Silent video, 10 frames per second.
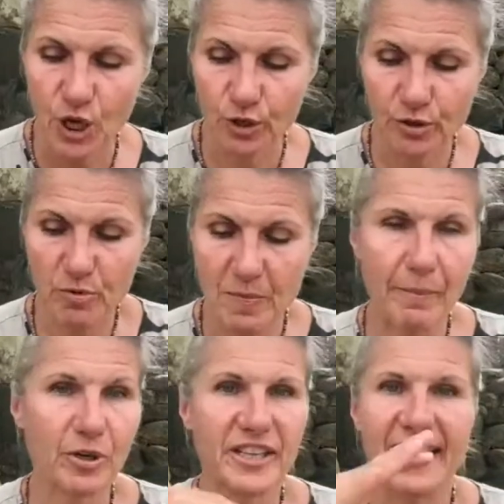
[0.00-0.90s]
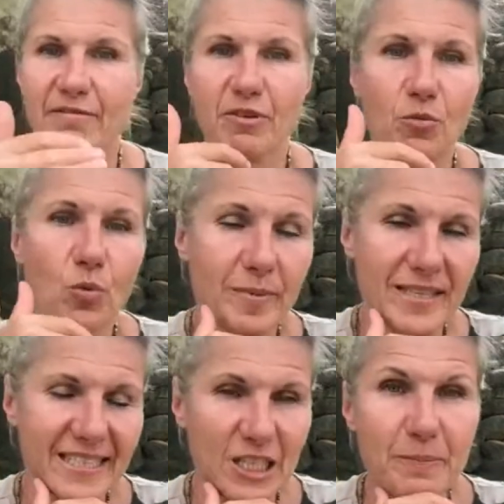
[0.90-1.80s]
Although remember that every
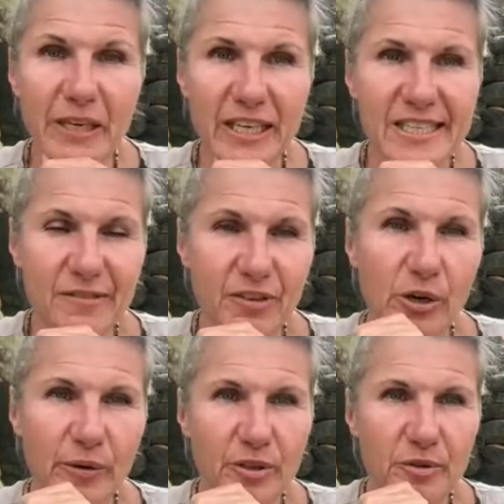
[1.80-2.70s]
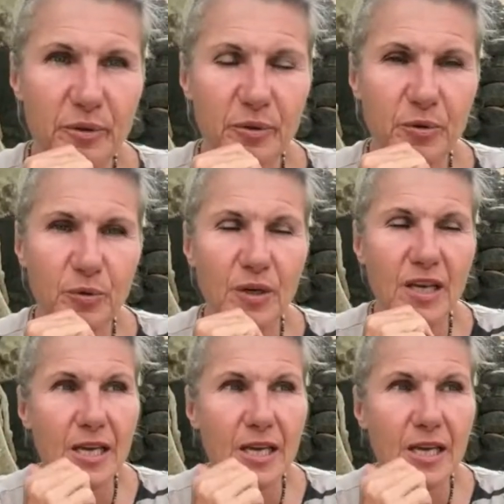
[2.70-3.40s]
woman's experience of going through